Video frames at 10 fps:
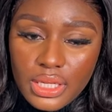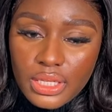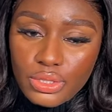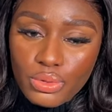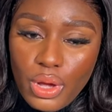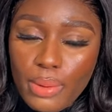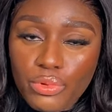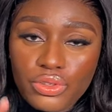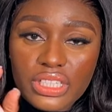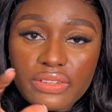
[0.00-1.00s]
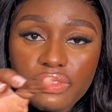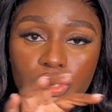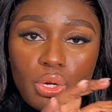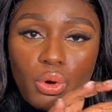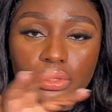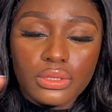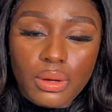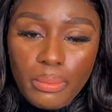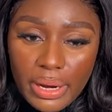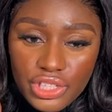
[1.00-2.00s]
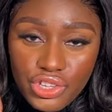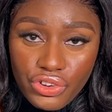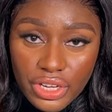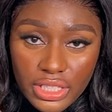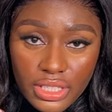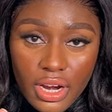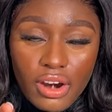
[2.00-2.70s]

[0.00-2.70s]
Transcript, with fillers: so i'm going to leave it on my screen